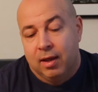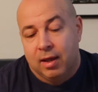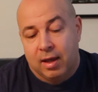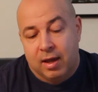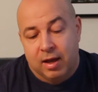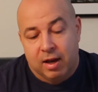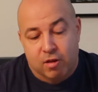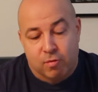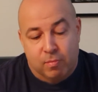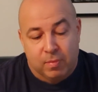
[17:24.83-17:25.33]

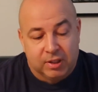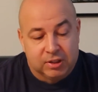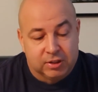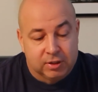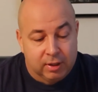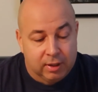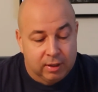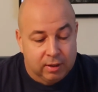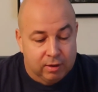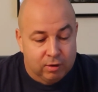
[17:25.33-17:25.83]
and
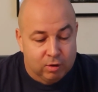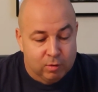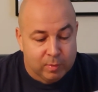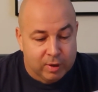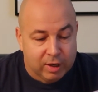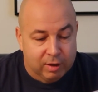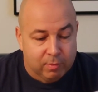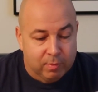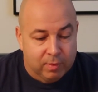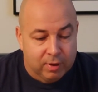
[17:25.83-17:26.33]
especially you
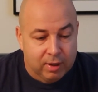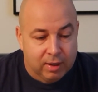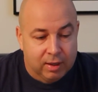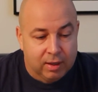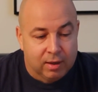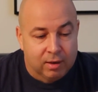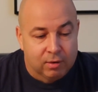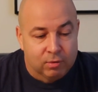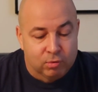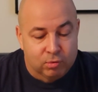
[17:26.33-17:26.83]
might
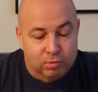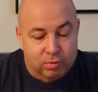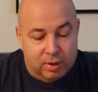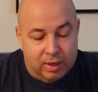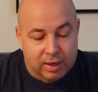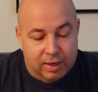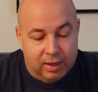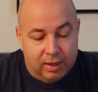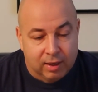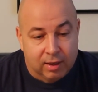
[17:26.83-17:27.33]
be
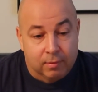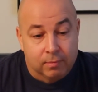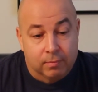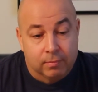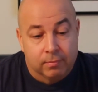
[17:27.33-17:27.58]
running